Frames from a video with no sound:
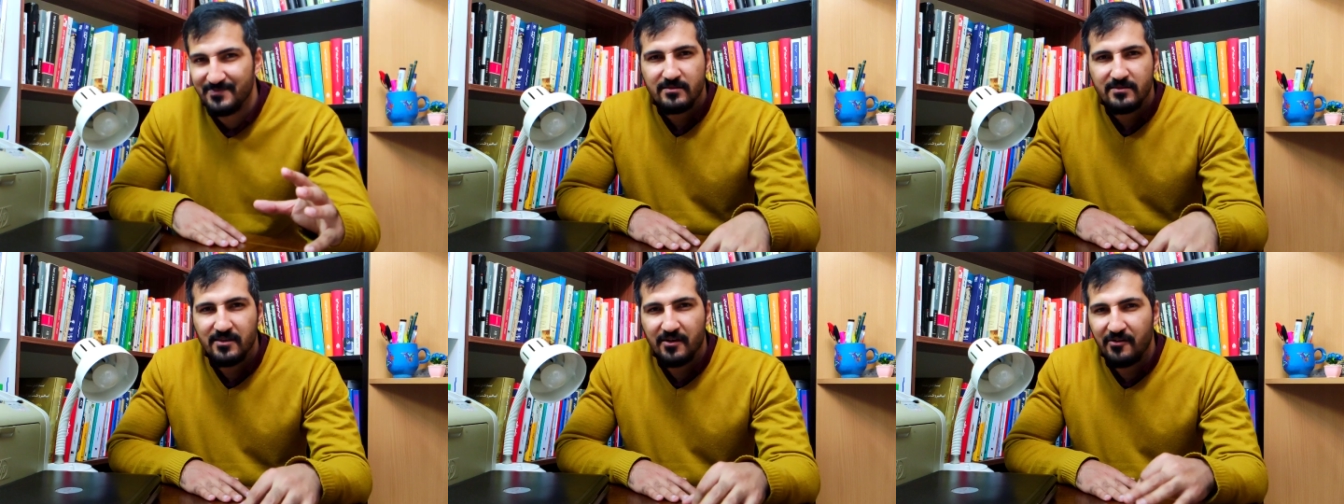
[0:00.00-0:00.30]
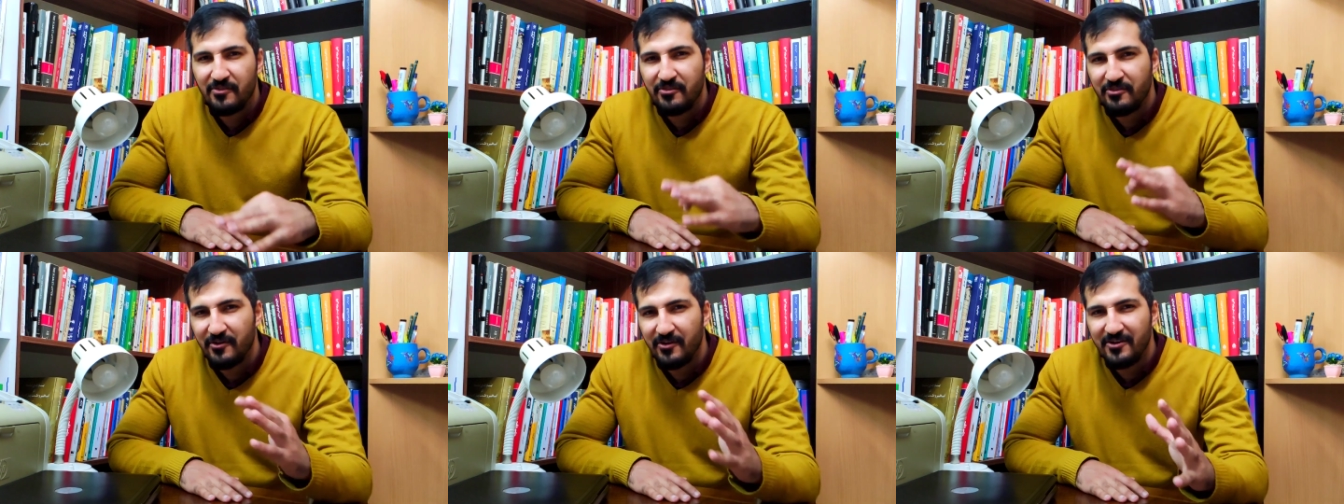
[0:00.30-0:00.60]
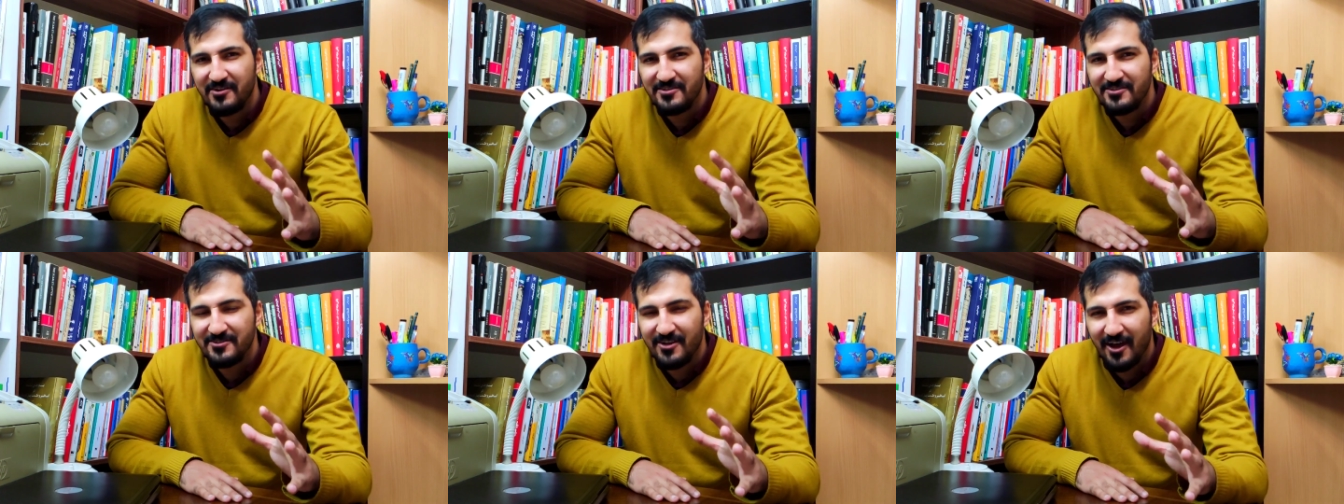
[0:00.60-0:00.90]
The
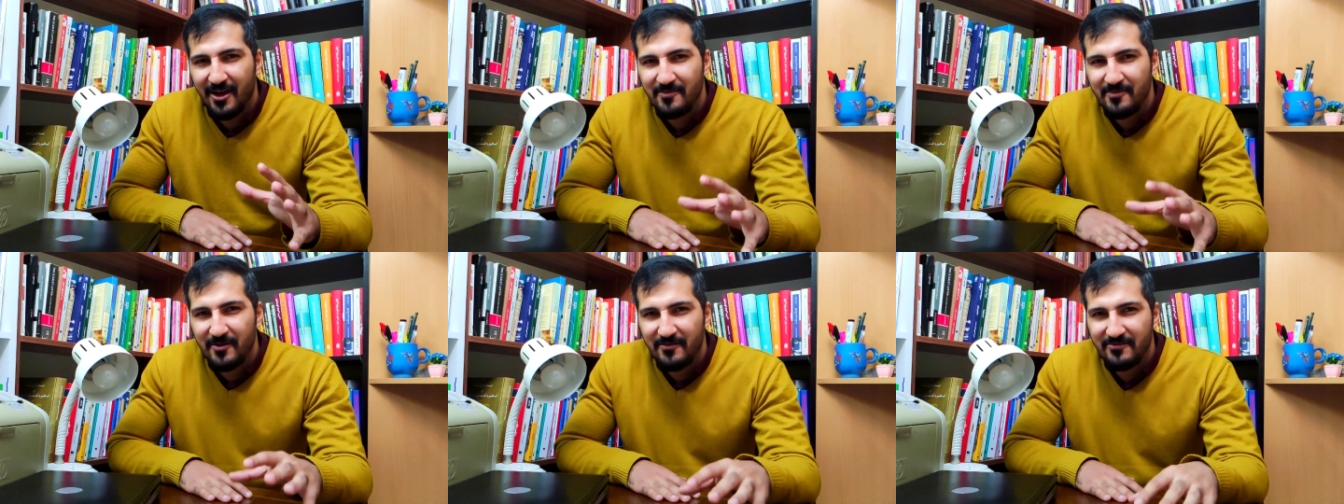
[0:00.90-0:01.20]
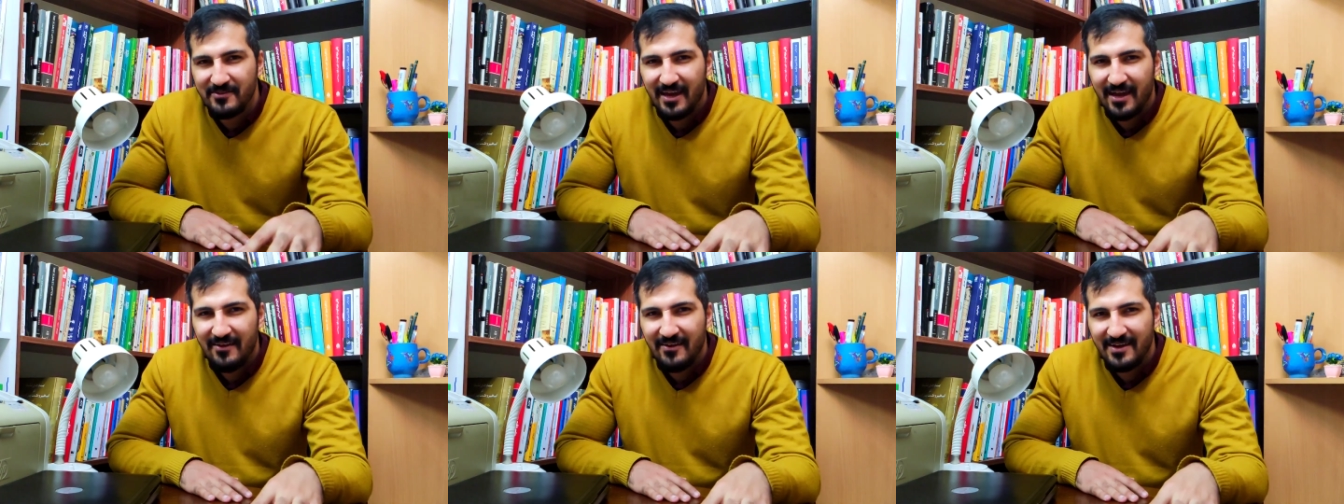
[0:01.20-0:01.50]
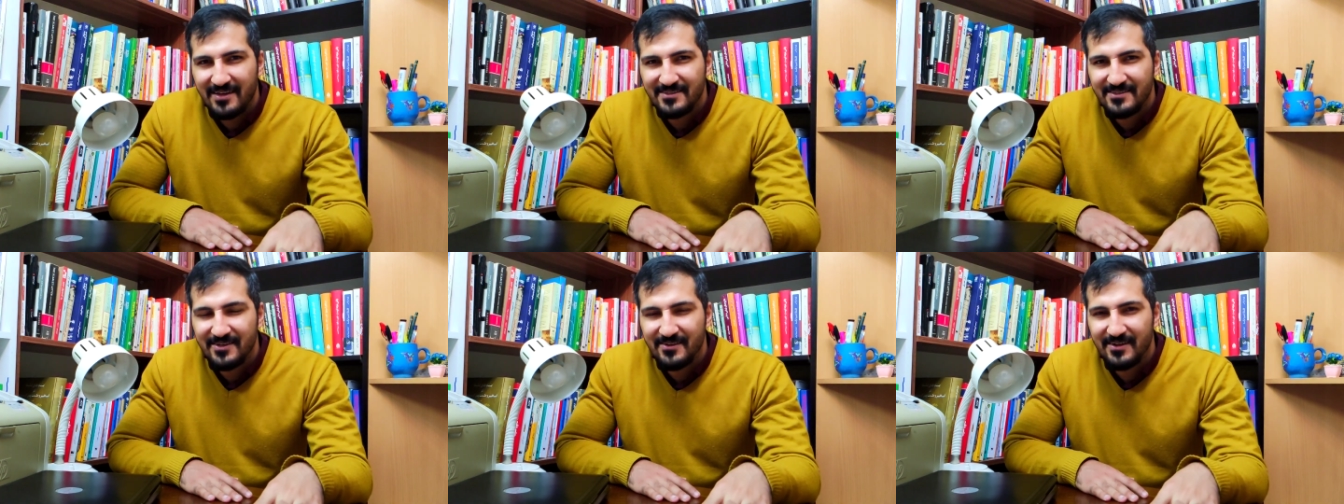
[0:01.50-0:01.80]
third type of
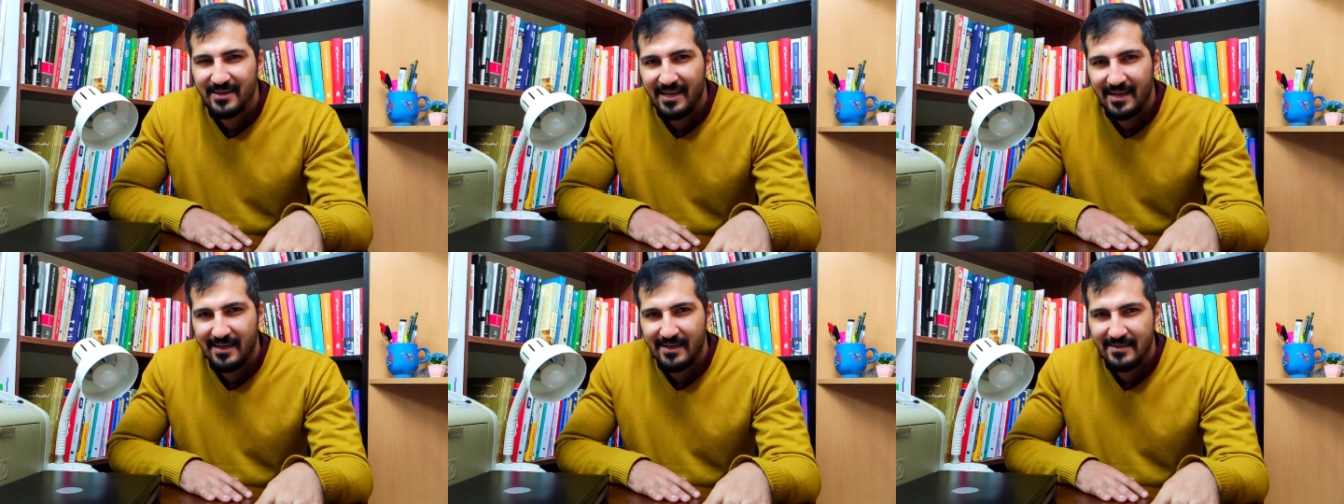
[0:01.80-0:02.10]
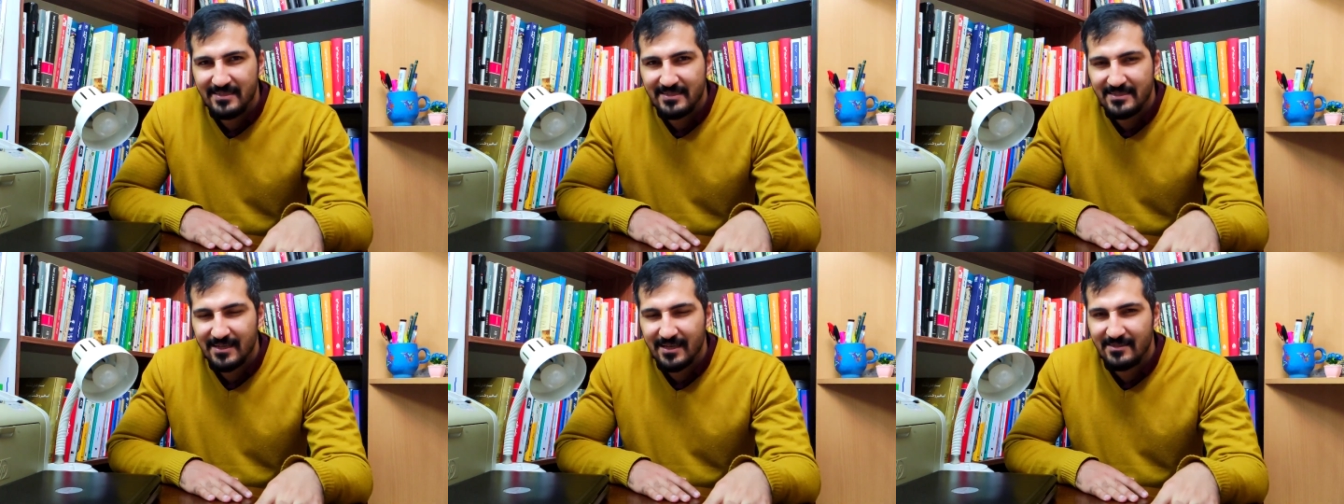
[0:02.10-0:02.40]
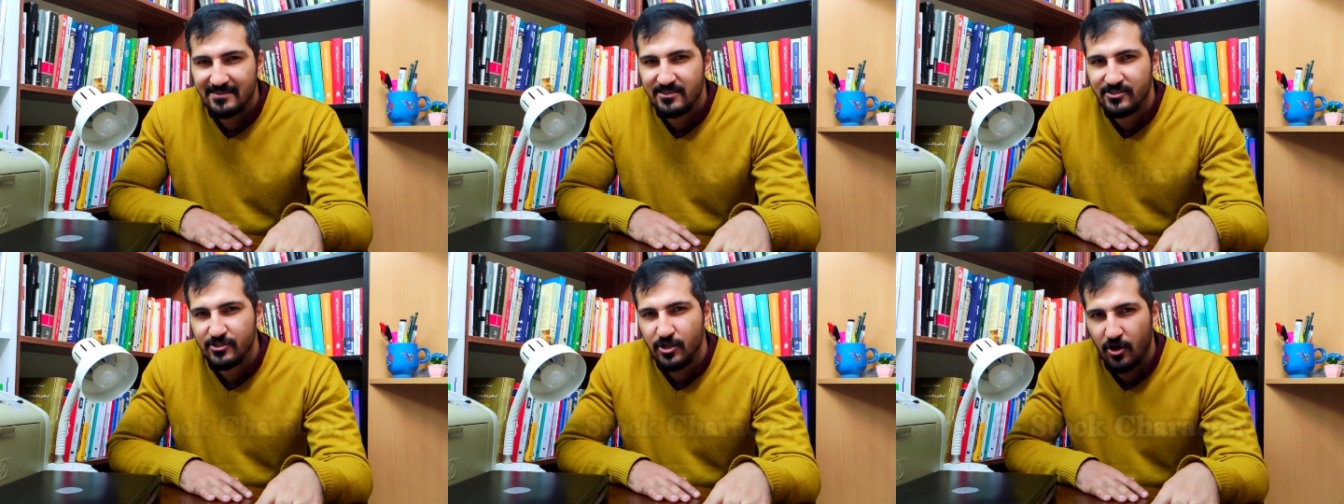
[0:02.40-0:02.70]
character is
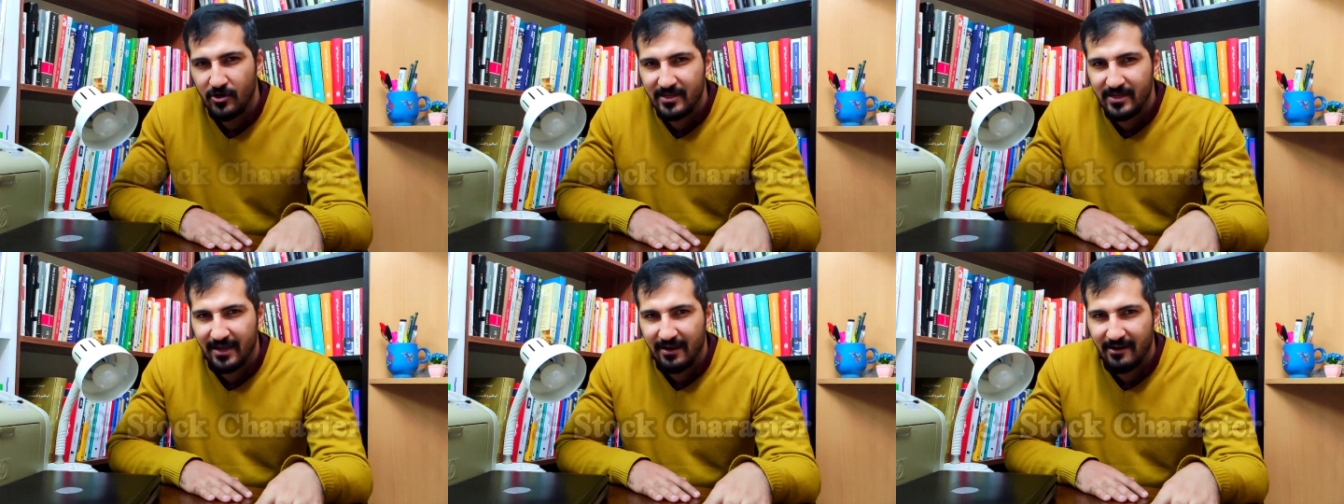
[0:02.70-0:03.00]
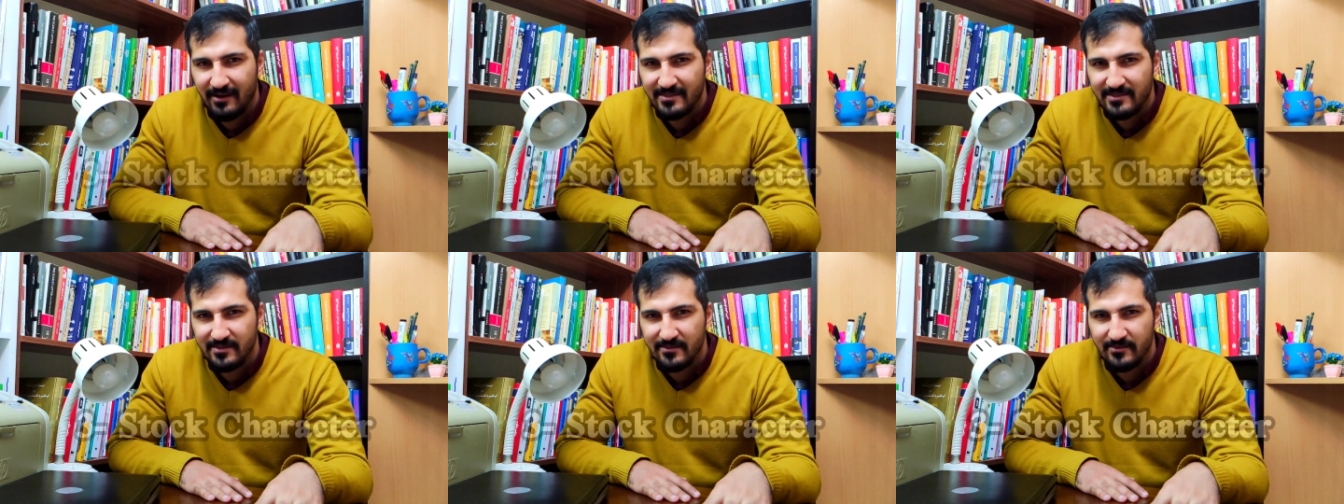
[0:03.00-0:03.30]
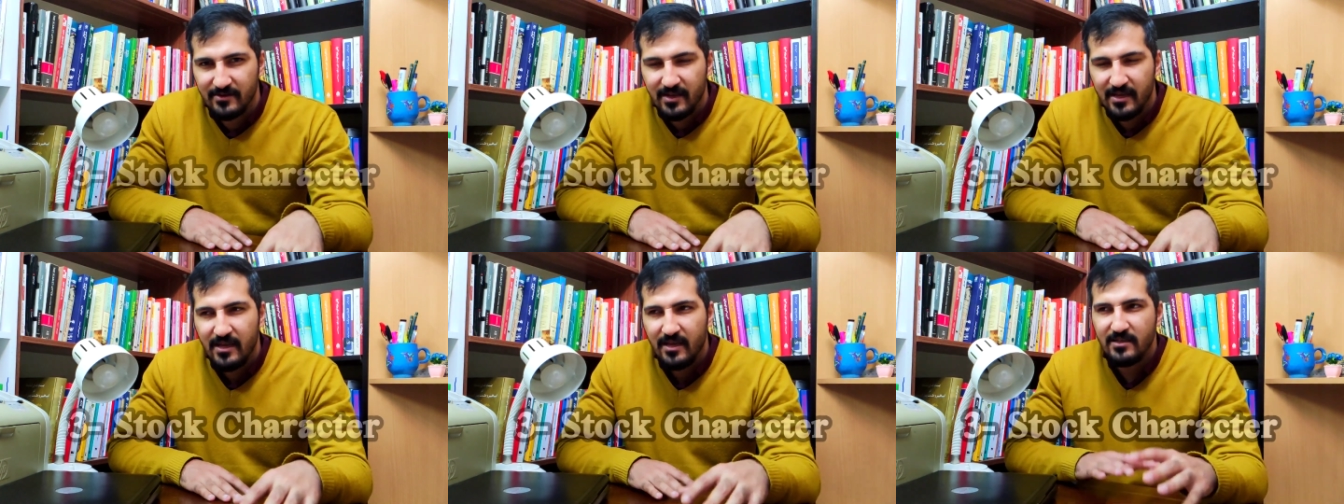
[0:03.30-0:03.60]
a stock
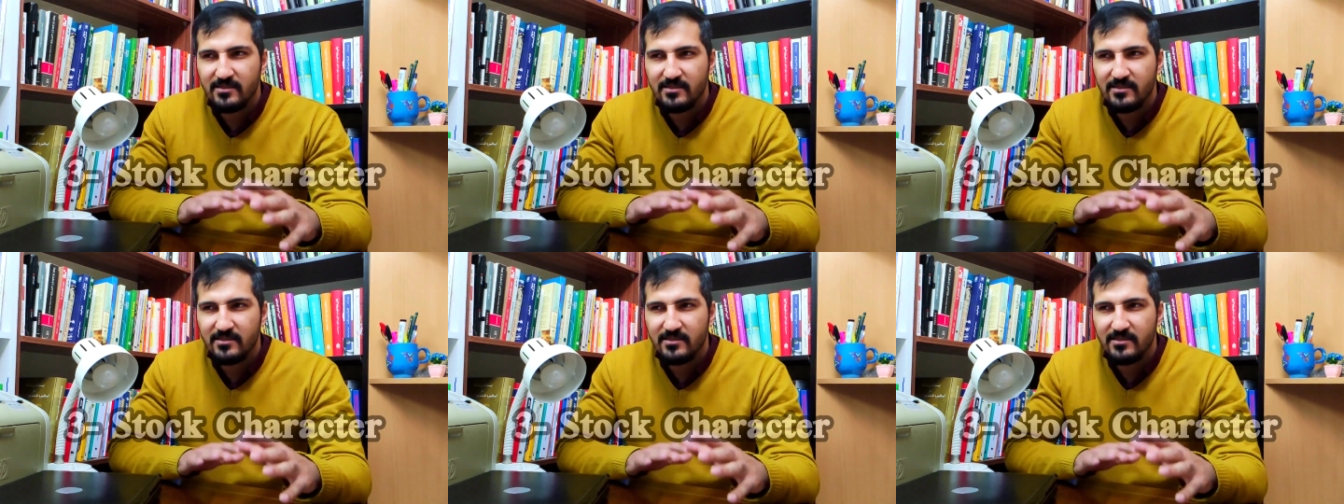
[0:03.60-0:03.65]
character.